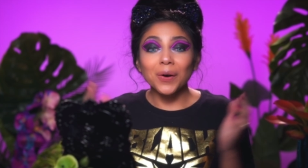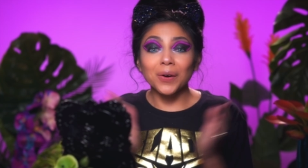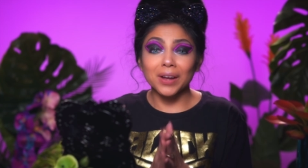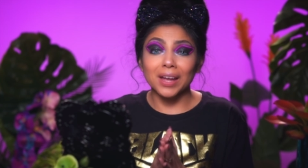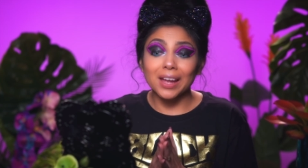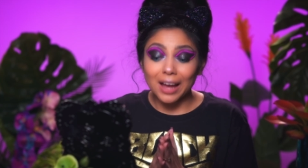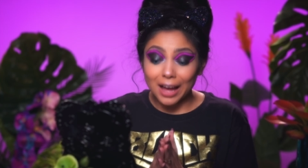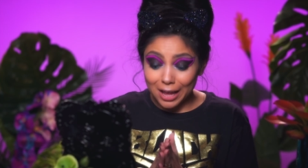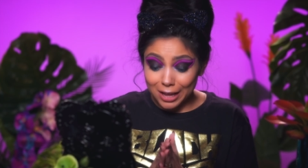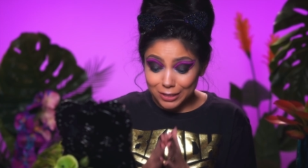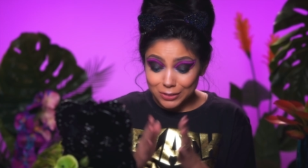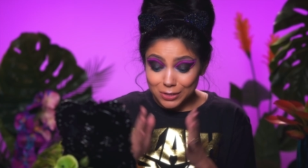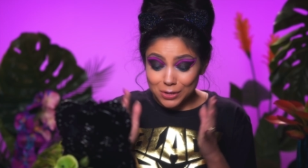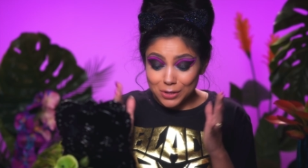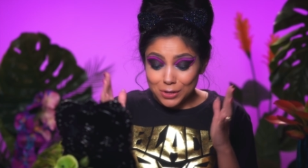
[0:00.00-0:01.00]
Okay
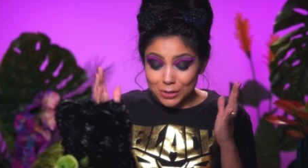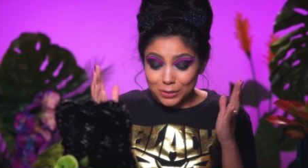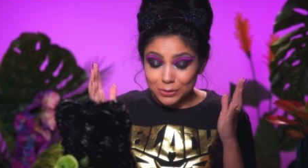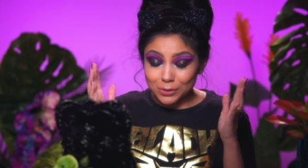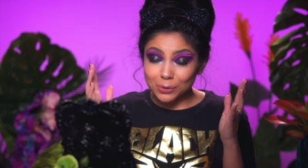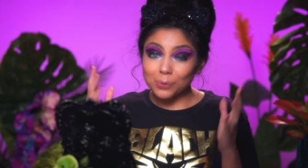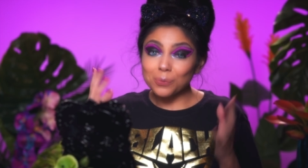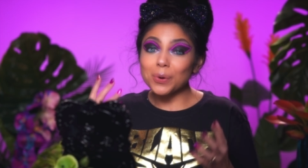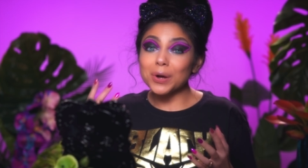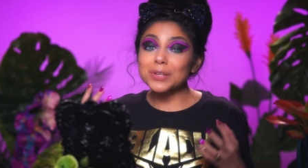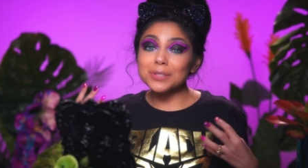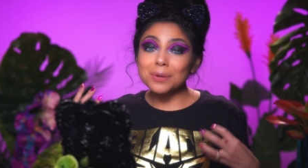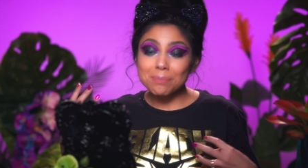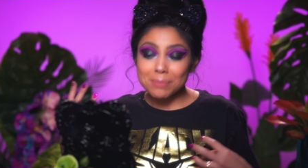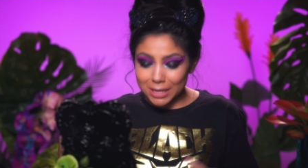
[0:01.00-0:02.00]
guys, so there
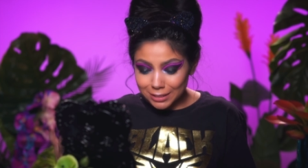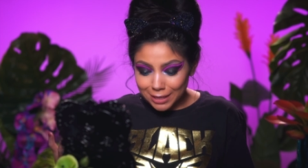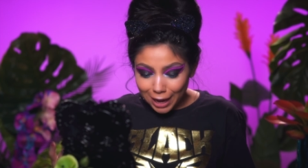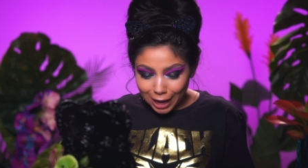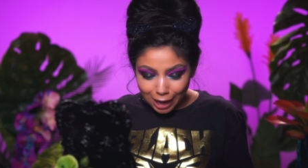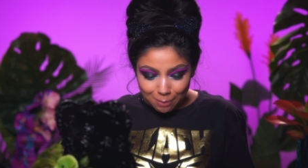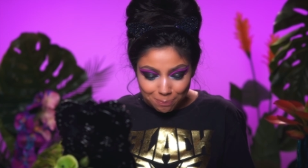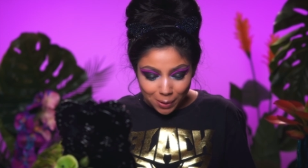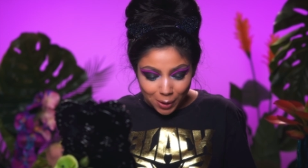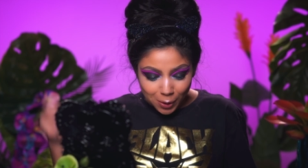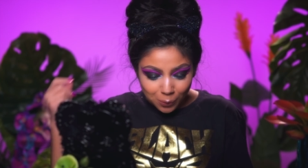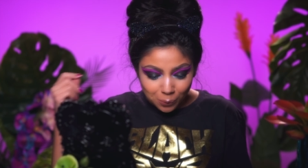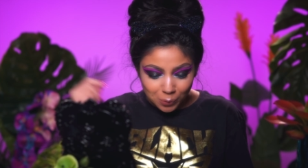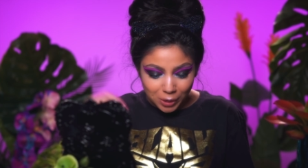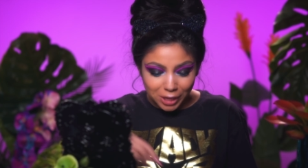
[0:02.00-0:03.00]
was a mishap
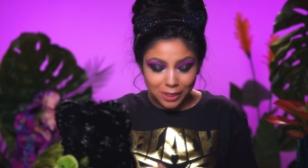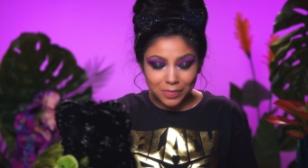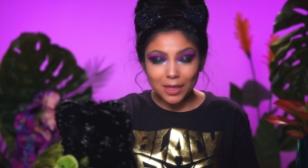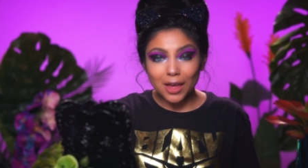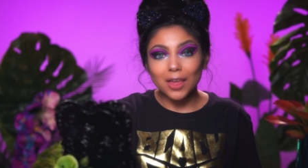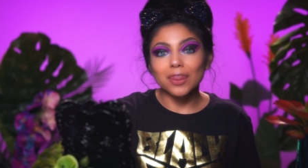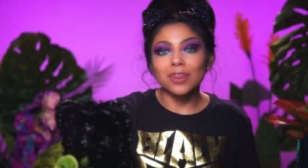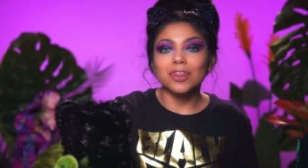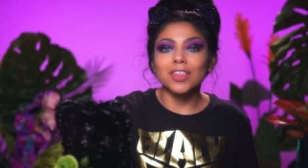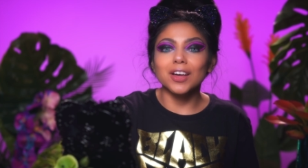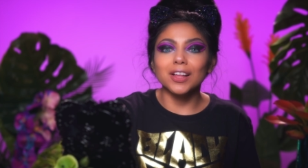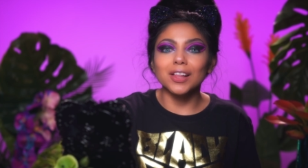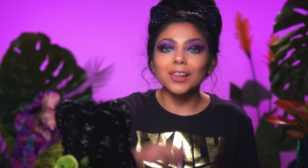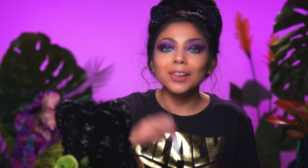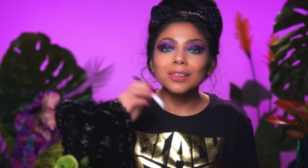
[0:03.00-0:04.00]
with
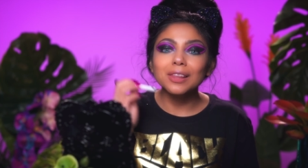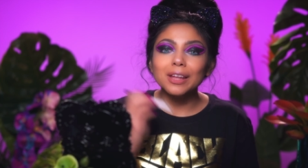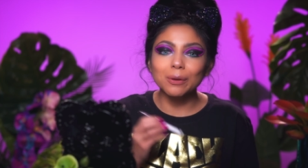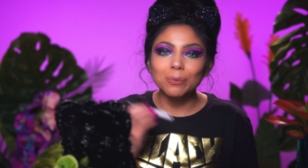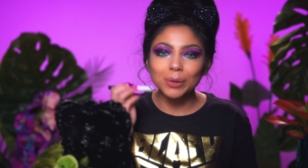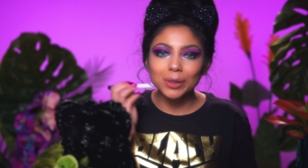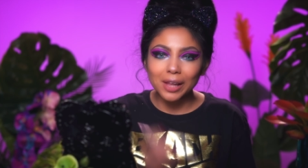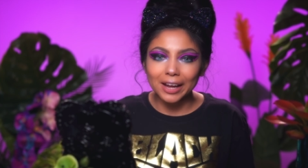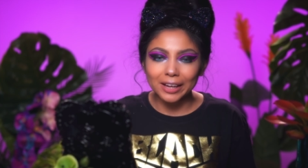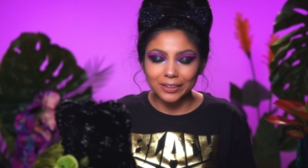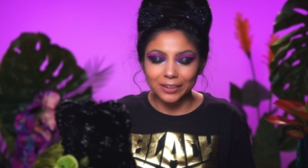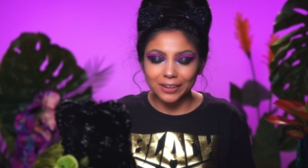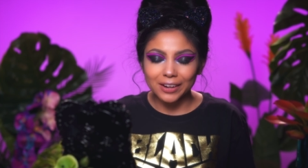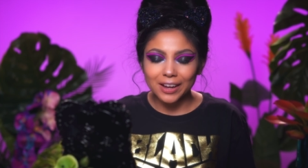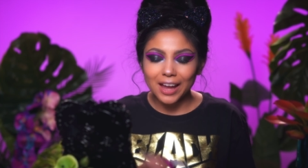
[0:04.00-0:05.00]
the liquid
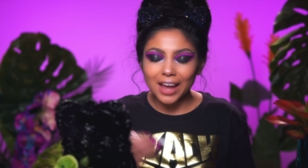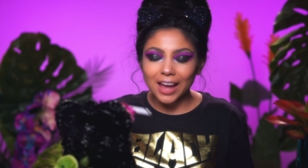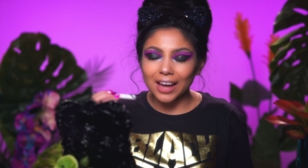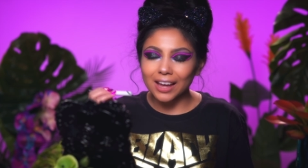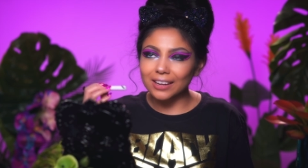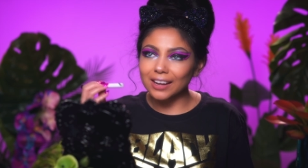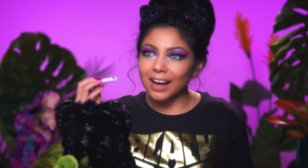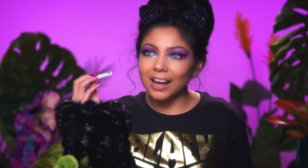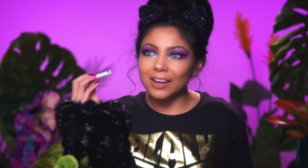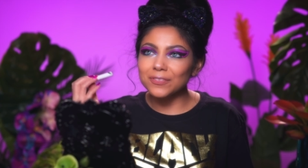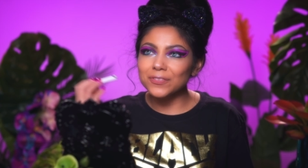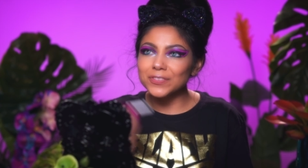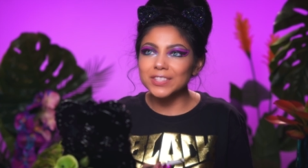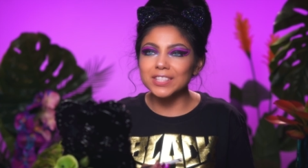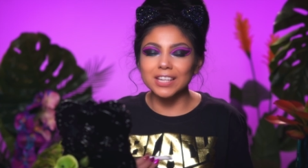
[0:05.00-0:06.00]
liner. And
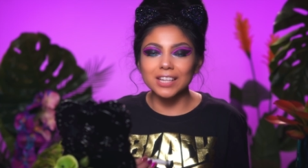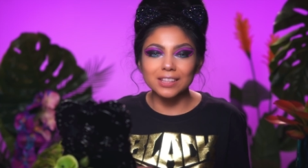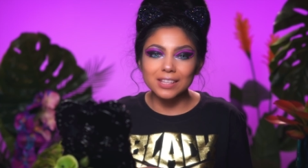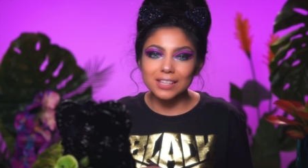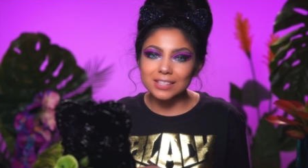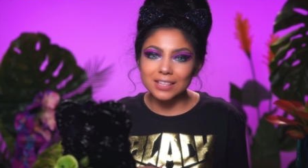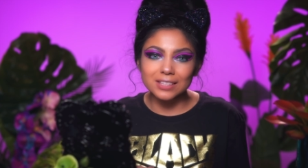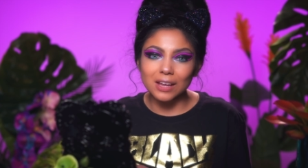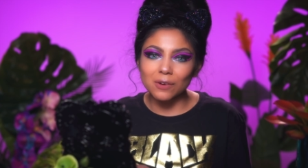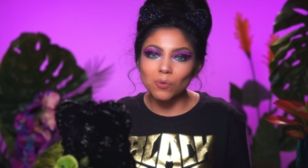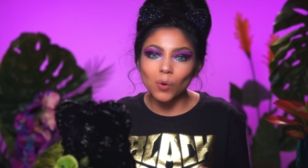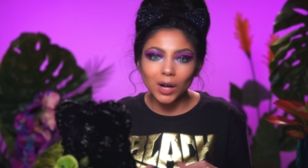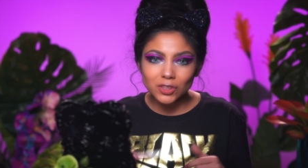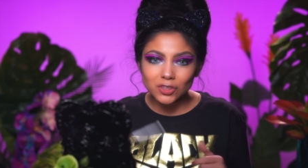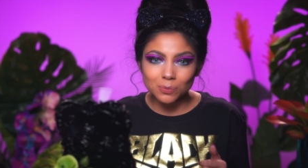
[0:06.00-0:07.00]
I've seen this because I've
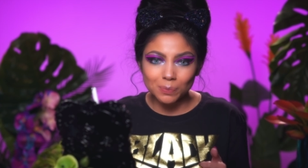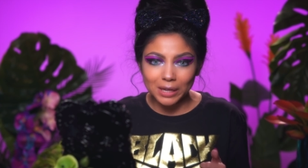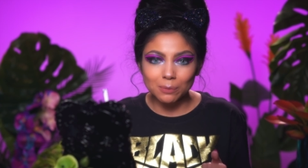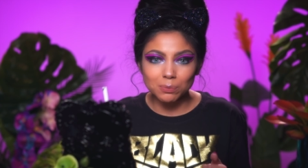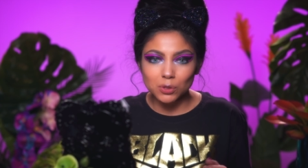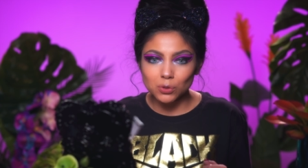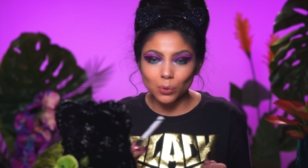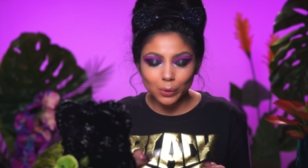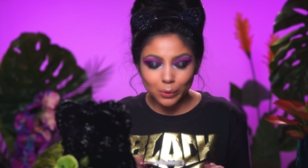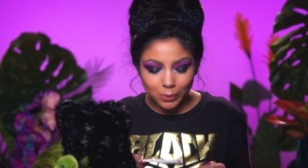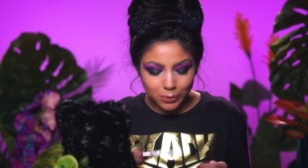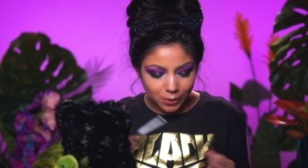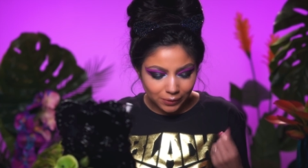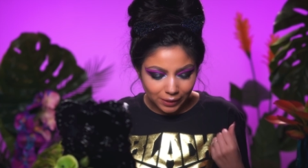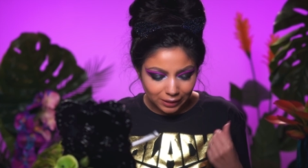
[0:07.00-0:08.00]
watched makeup
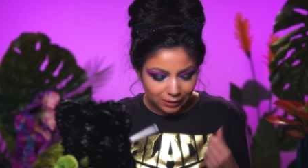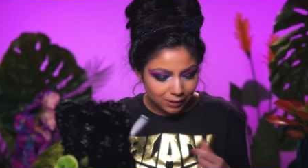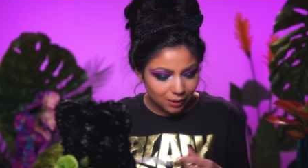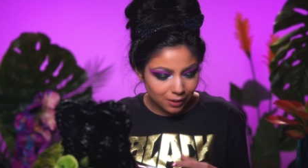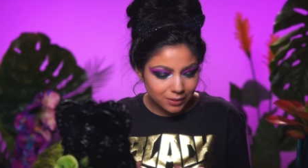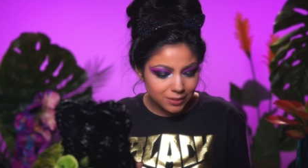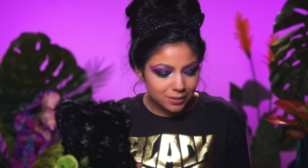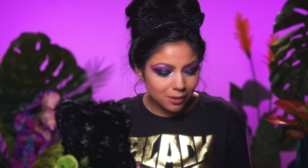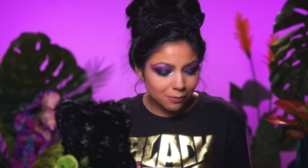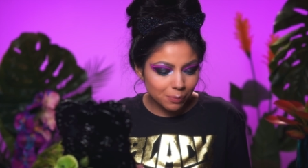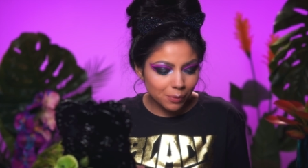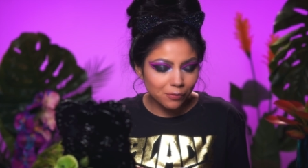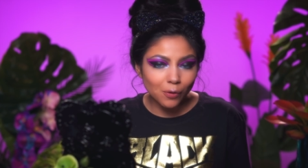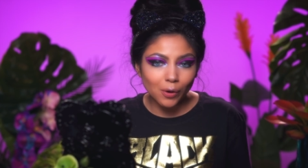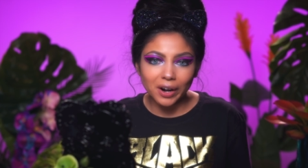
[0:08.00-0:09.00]
tutorials on like neon stuff
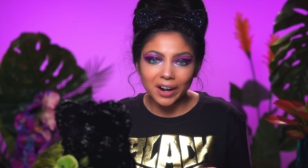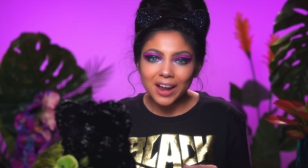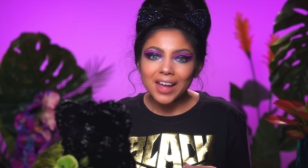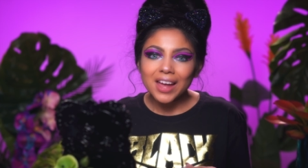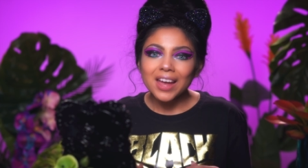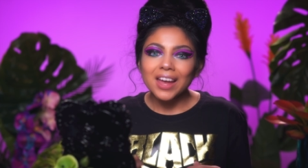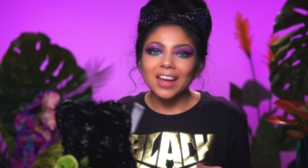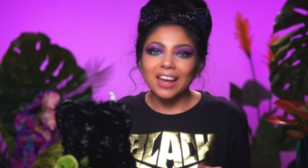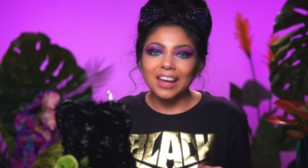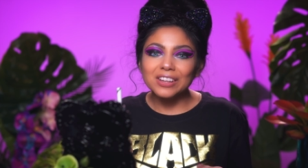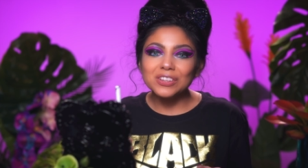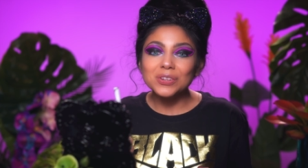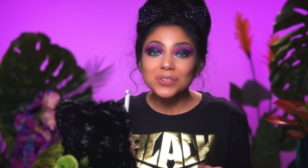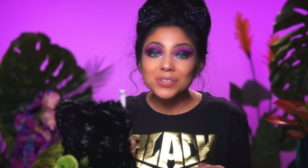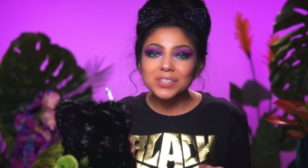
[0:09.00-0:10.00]
before,
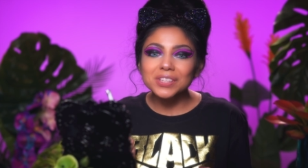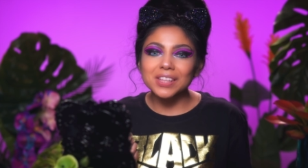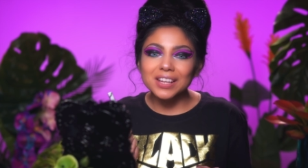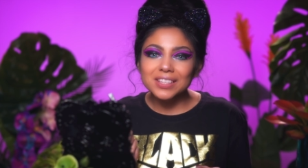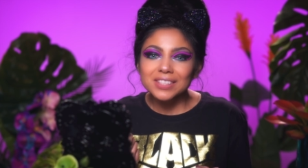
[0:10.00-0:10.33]
and usually they